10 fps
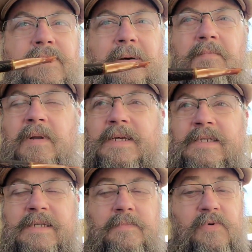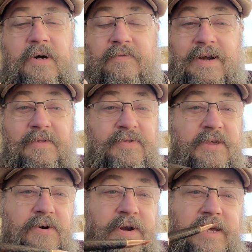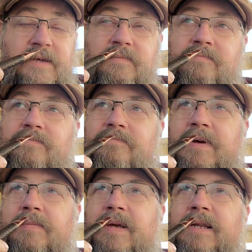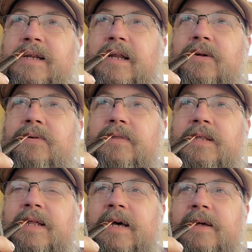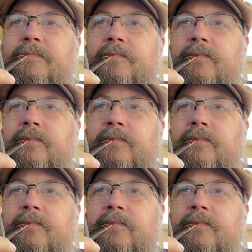probably somewhere around 30, maybe a little older than that.